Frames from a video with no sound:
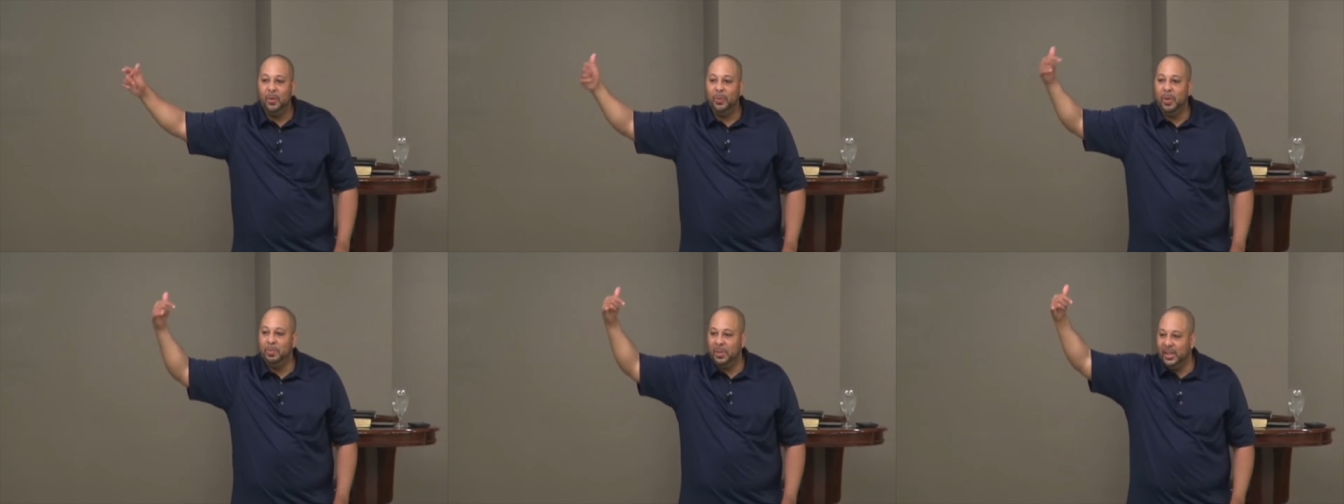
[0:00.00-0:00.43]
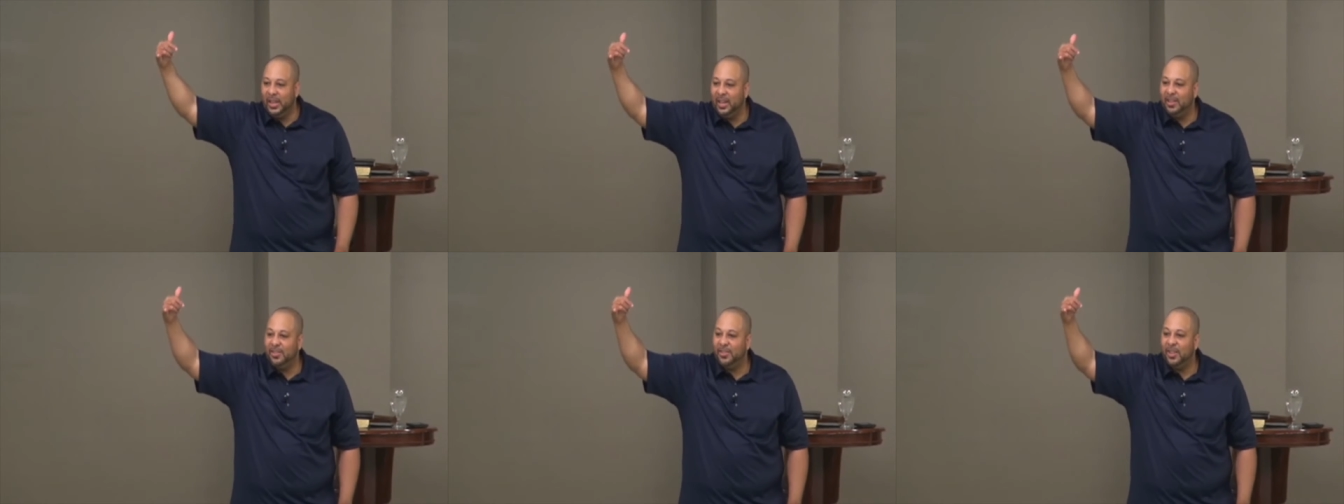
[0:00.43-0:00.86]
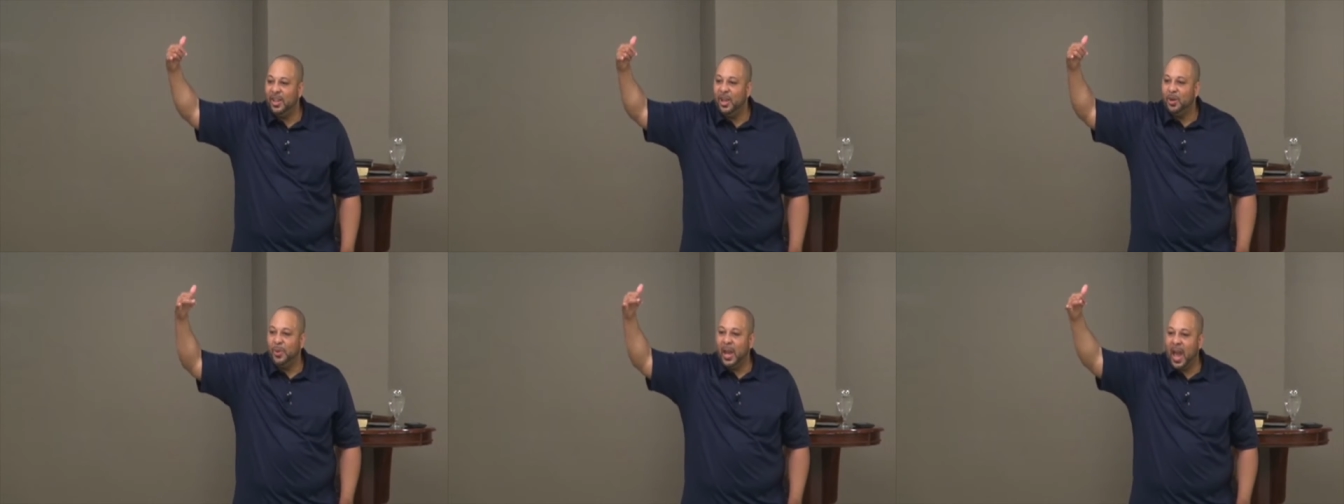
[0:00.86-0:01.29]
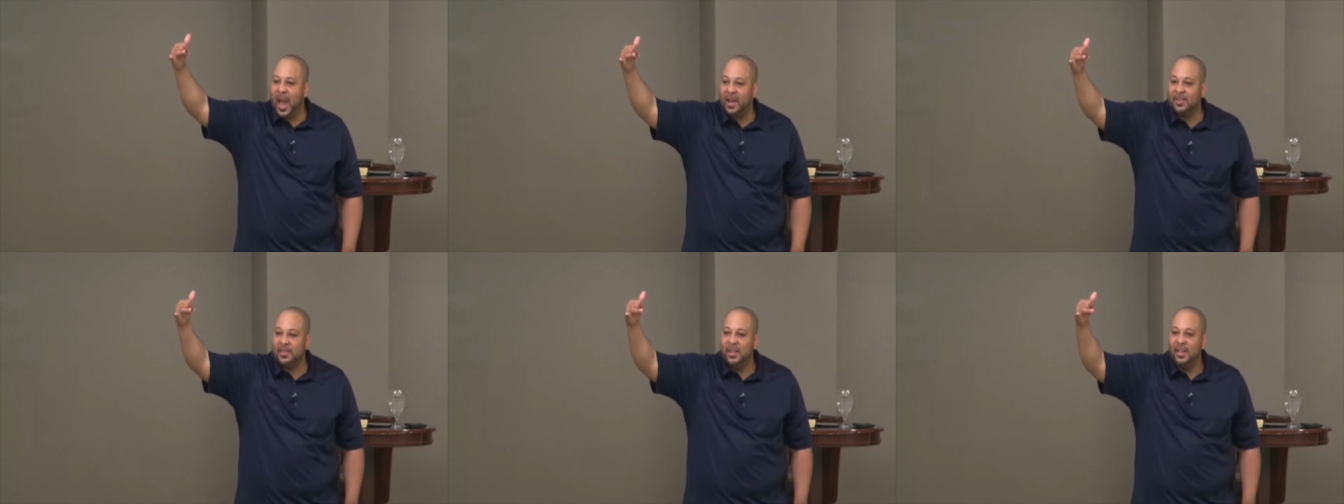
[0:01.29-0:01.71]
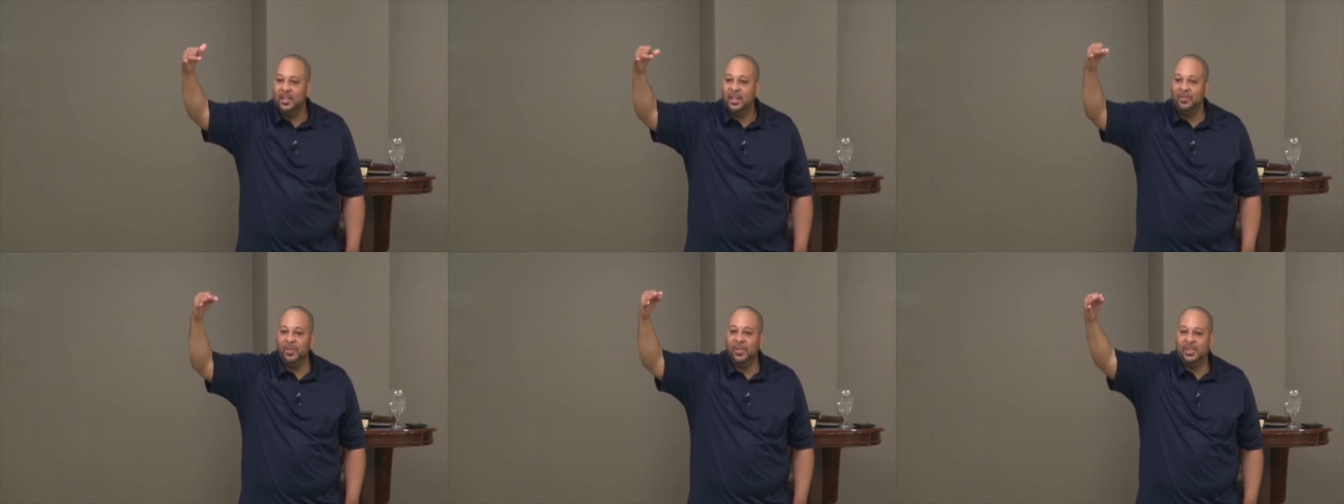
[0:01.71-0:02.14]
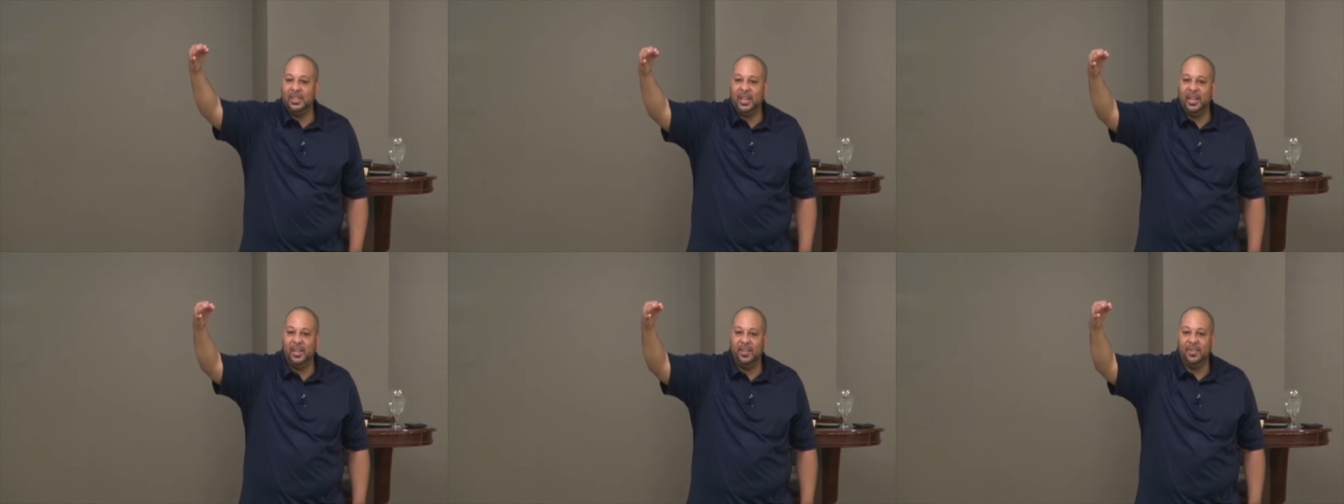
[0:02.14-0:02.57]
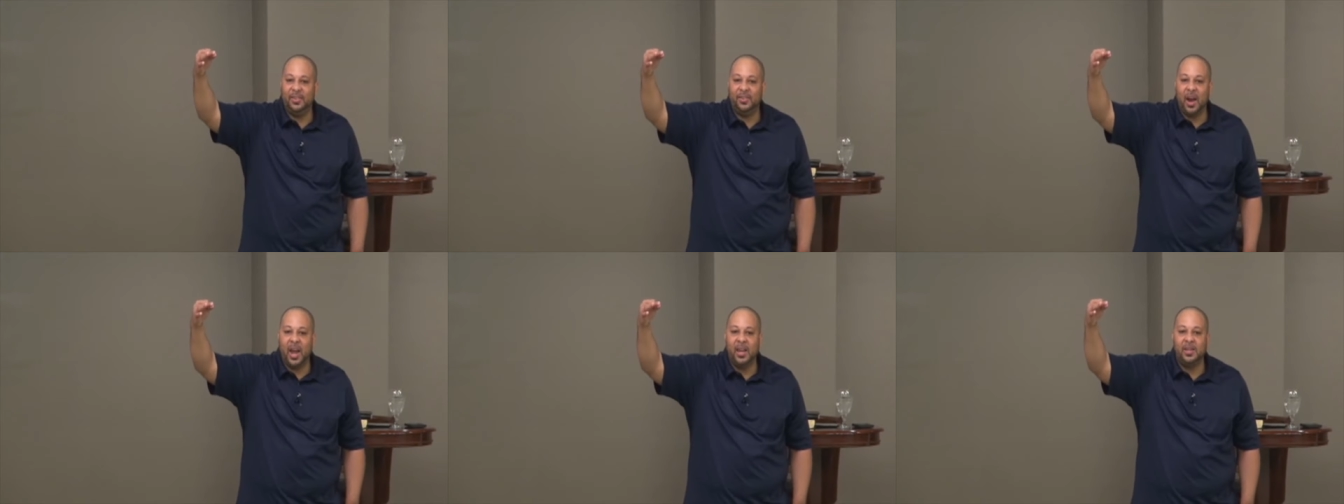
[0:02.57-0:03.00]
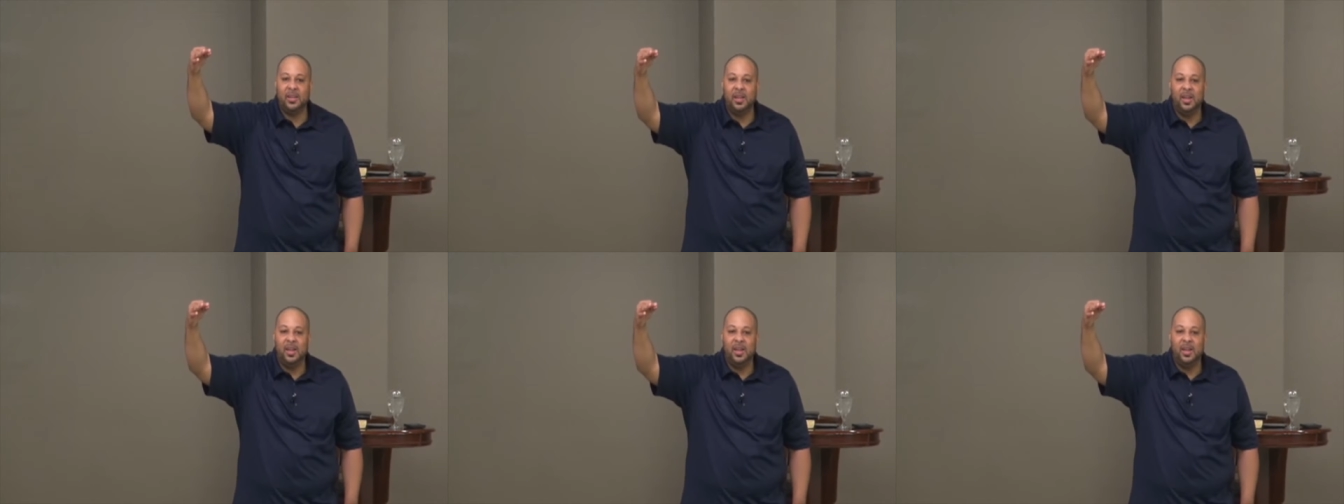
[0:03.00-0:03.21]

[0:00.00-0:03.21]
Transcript: We believe, we act, then we receive, right?